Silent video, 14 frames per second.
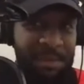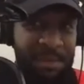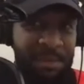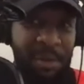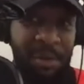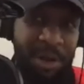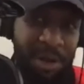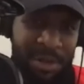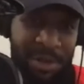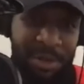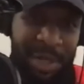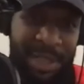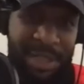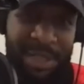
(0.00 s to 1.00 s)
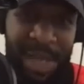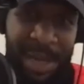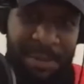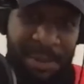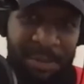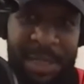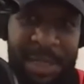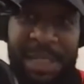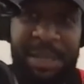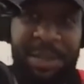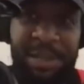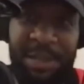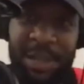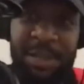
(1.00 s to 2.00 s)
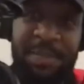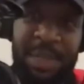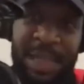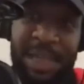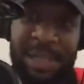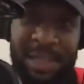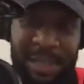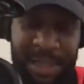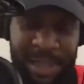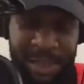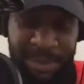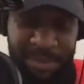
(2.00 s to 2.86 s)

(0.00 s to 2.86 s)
more so at the top of the West. I thought they'll be in the